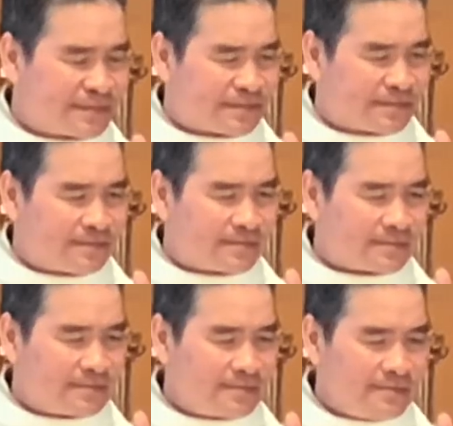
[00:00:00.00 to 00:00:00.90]

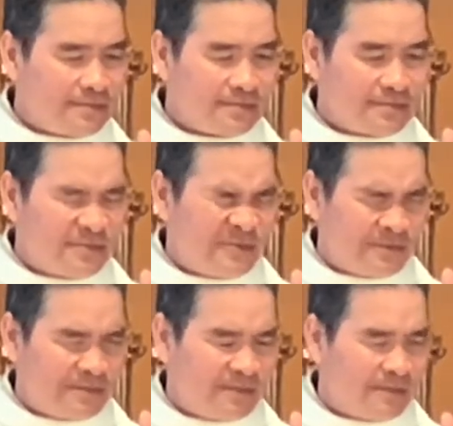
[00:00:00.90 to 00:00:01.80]

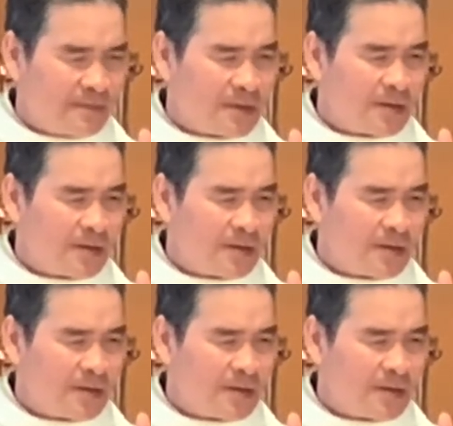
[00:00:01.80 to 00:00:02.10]
(silence)